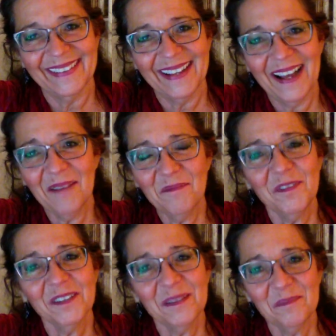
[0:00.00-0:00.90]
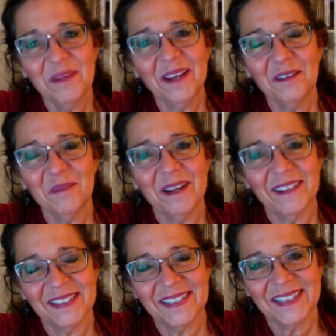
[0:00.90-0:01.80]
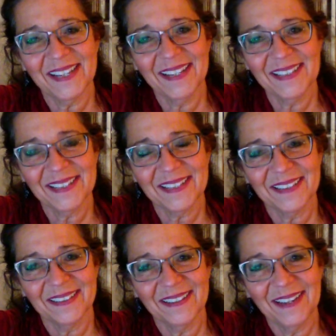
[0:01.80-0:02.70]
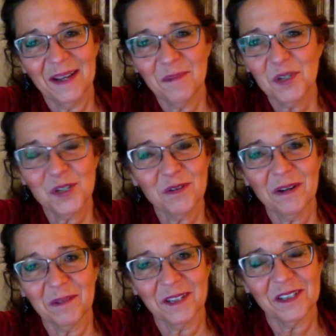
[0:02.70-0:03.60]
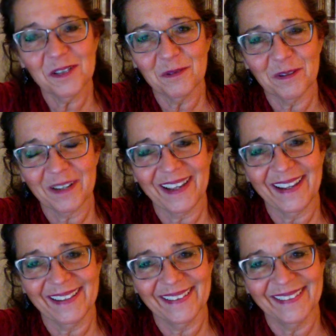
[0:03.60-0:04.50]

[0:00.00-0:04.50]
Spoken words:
I'm feeling better about this test. I'm sure I'm going to do okay.